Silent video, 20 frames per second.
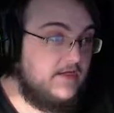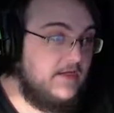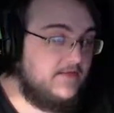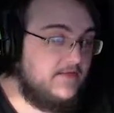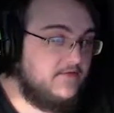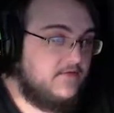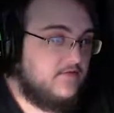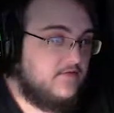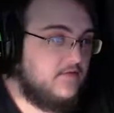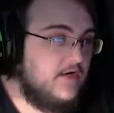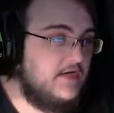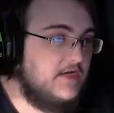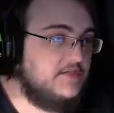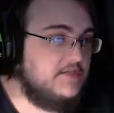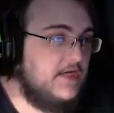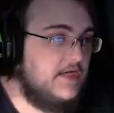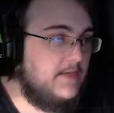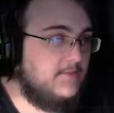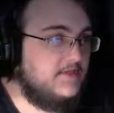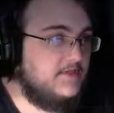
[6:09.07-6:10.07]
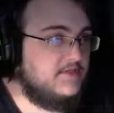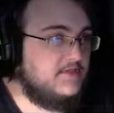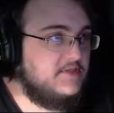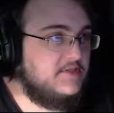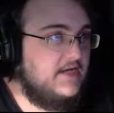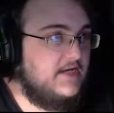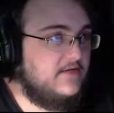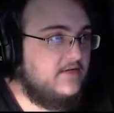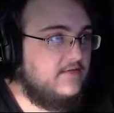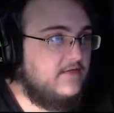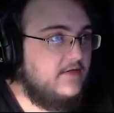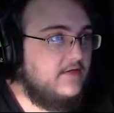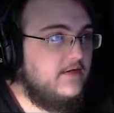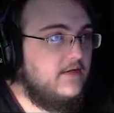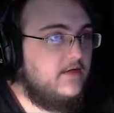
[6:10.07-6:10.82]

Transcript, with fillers: How did the crash happen exactly?